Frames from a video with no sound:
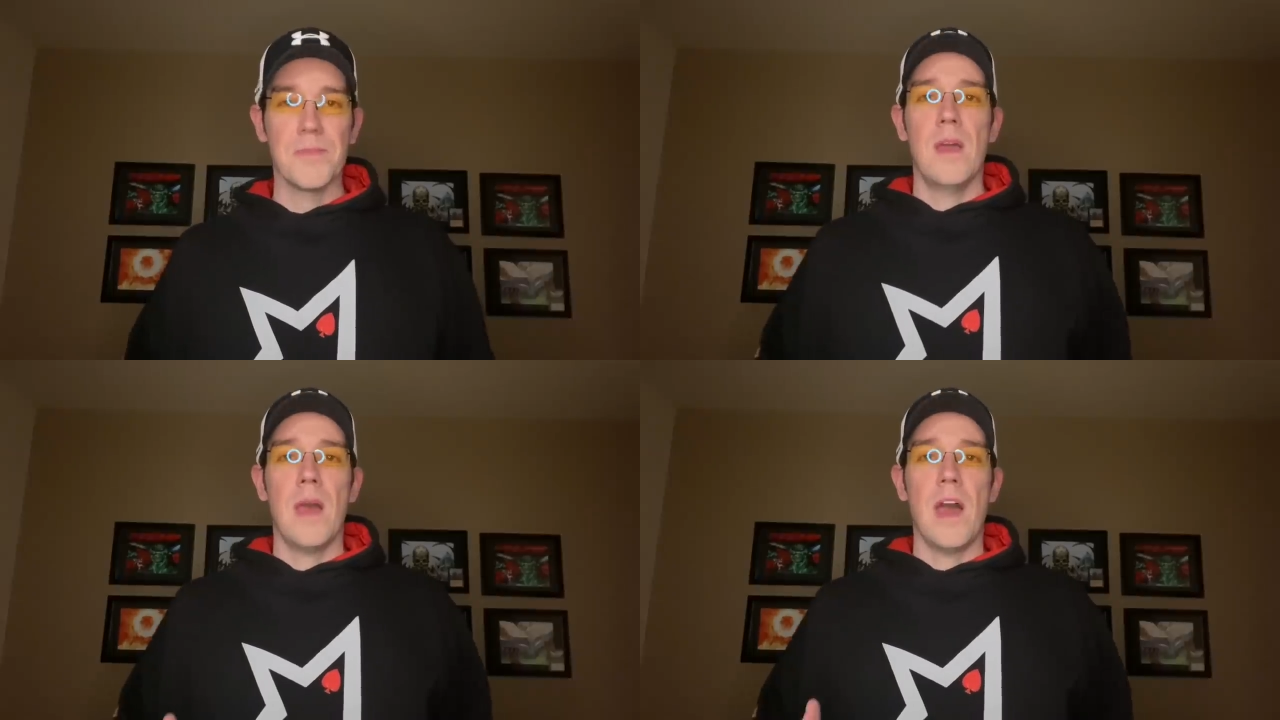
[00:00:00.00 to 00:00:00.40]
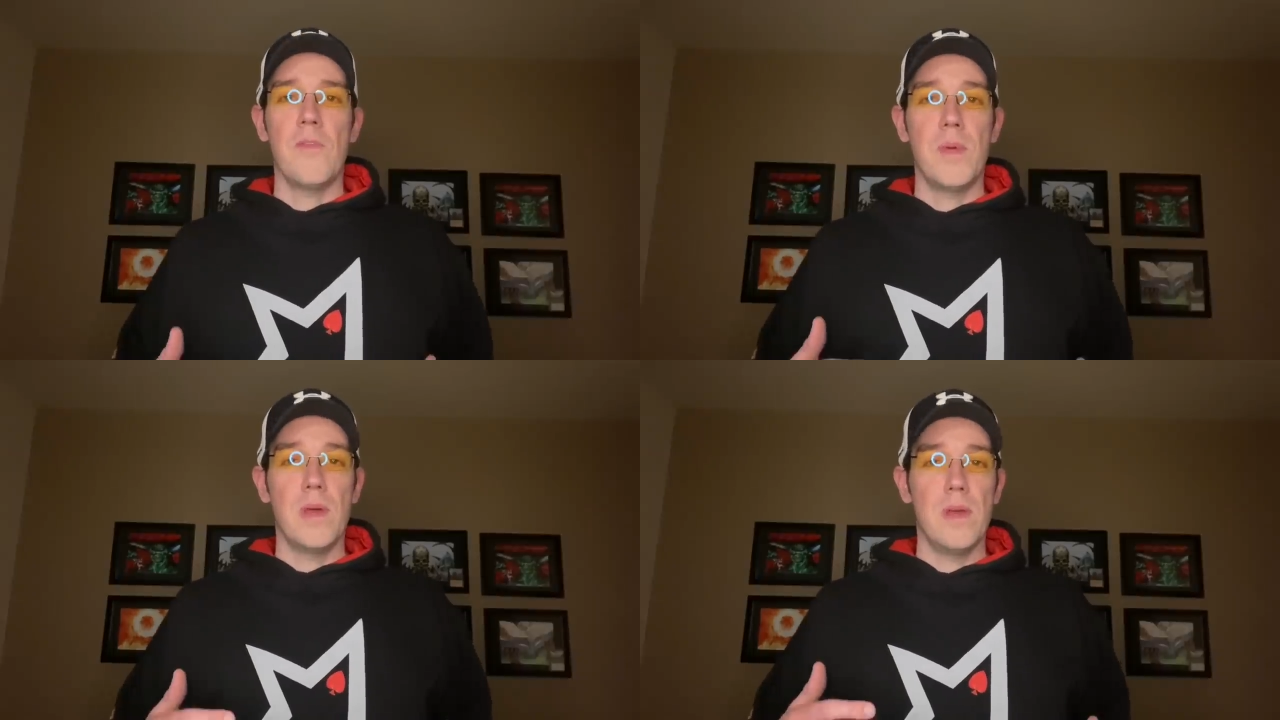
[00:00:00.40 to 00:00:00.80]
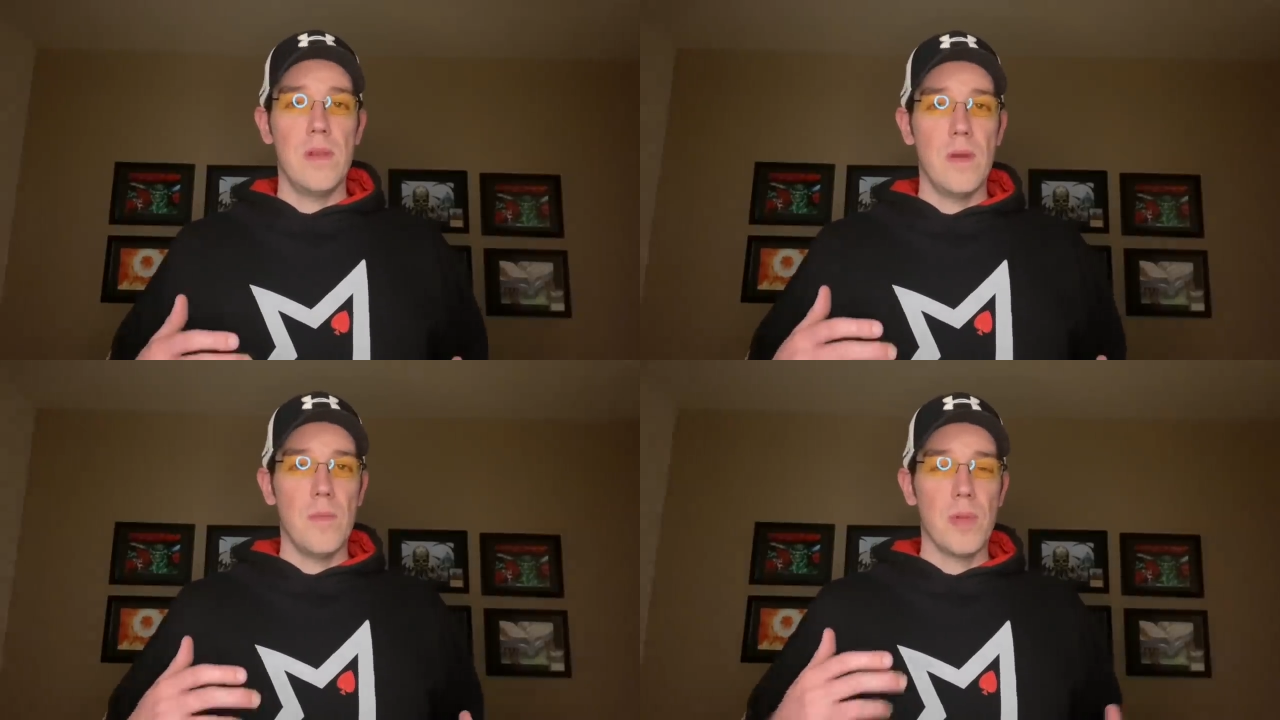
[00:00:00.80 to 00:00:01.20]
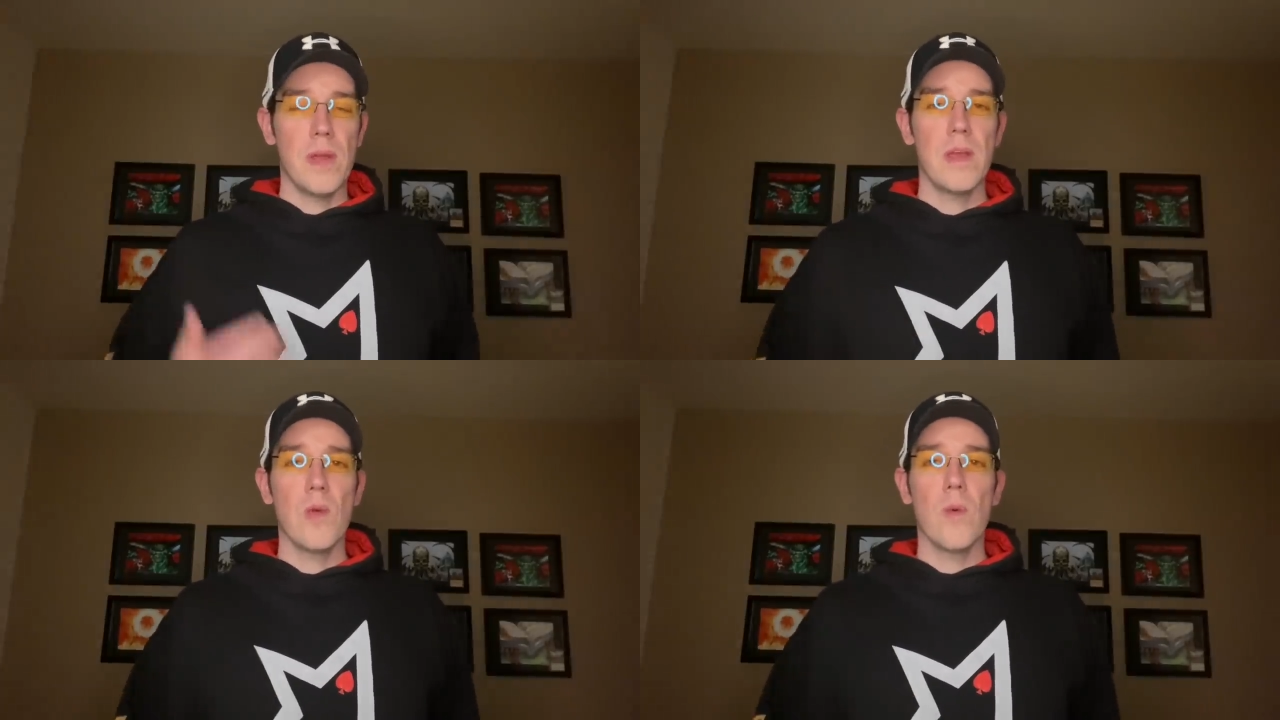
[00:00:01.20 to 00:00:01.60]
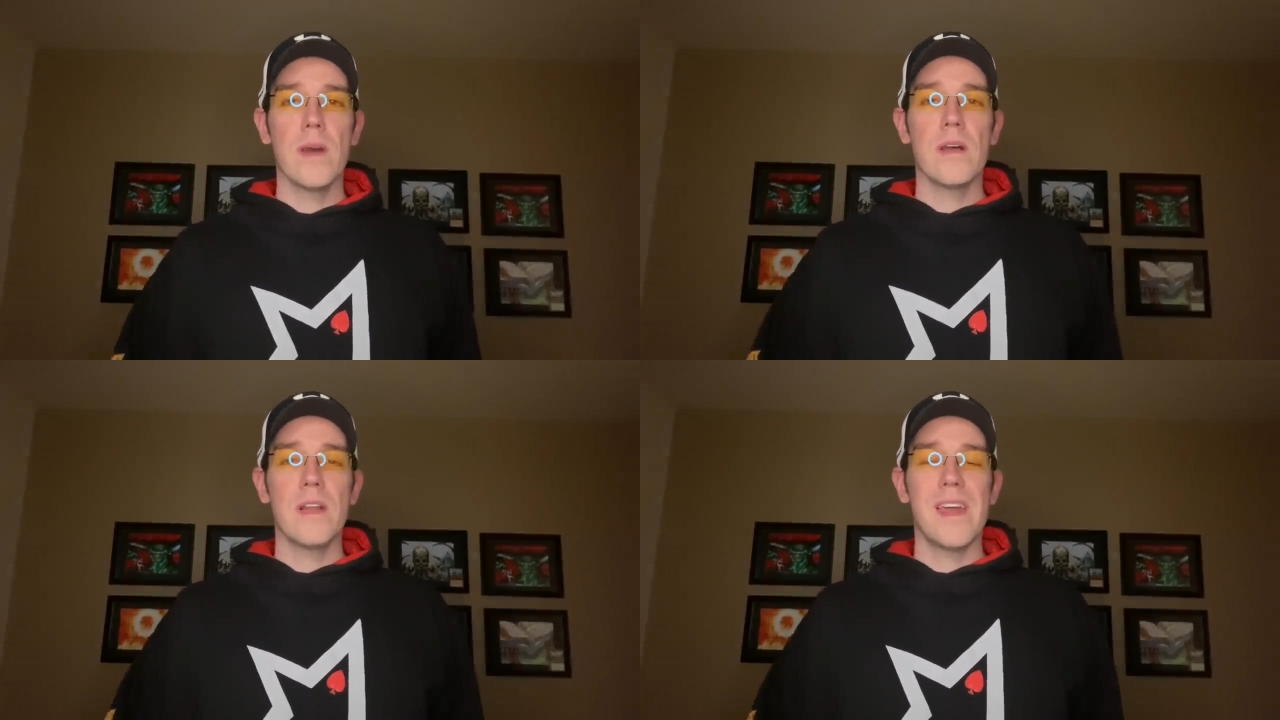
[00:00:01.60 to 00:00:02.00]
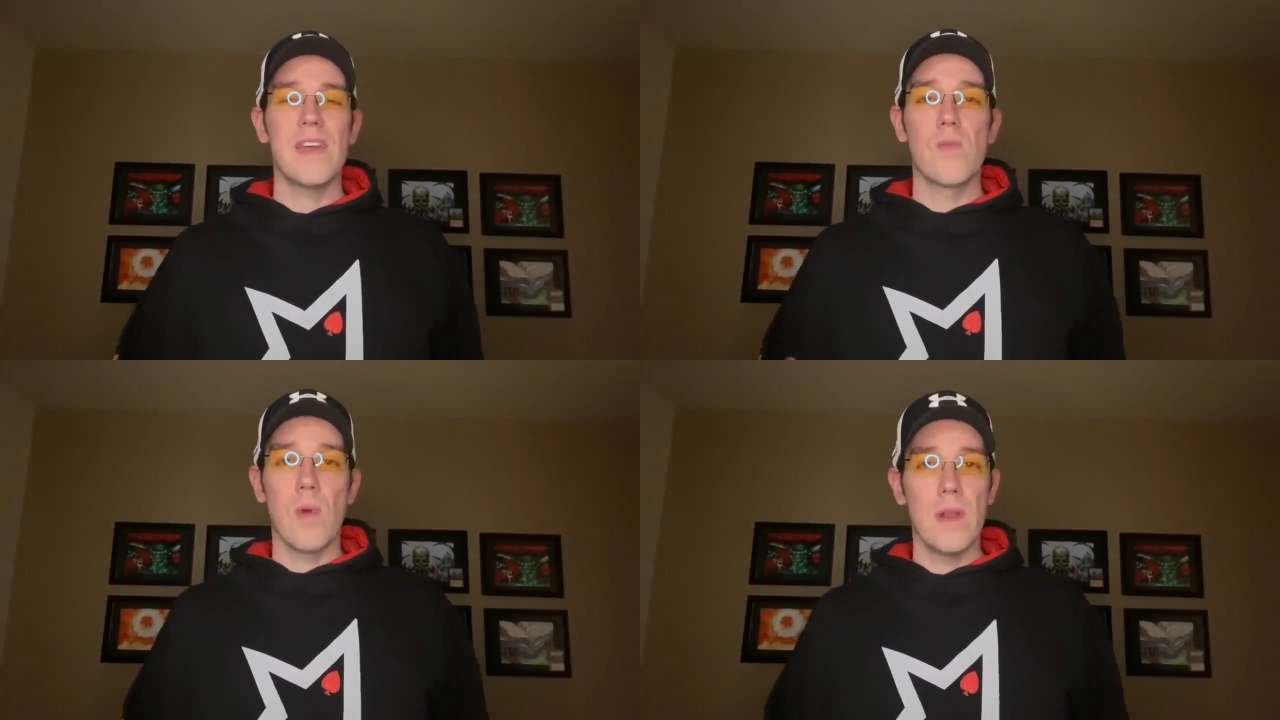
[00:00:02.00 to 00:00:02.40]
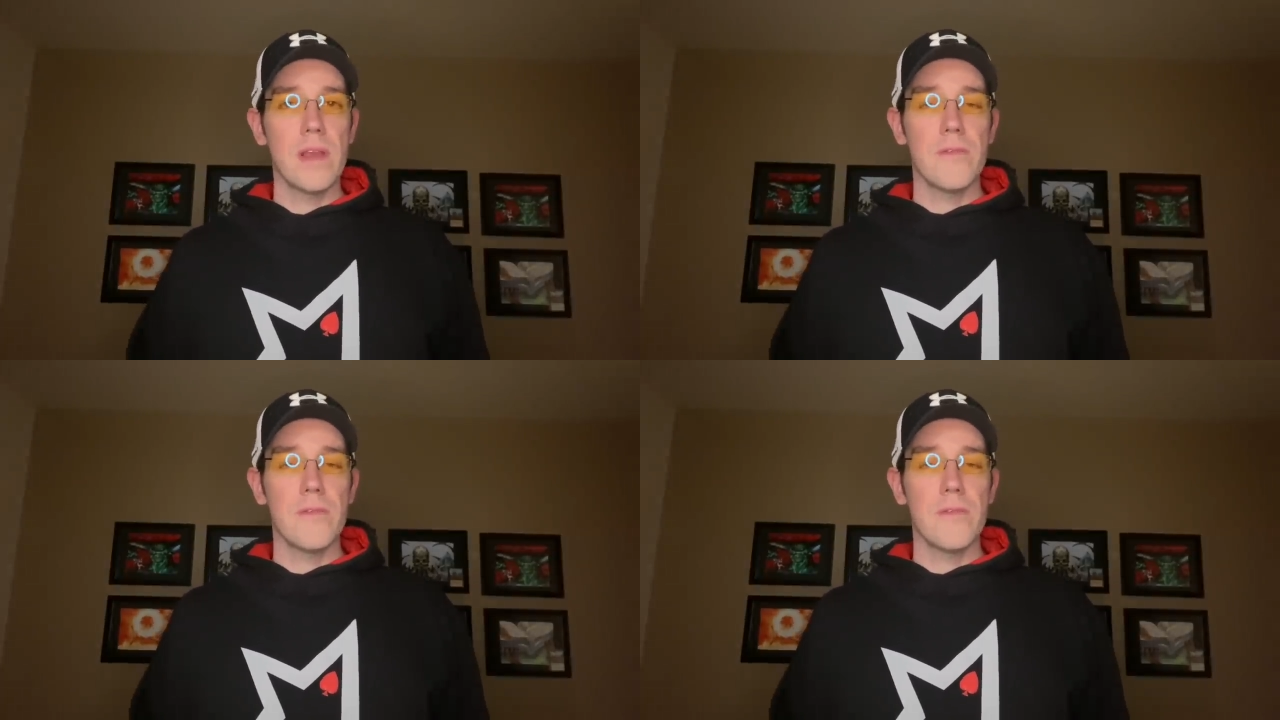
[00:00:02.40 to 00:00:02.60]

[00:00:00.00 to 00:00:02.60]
I've been playing well and running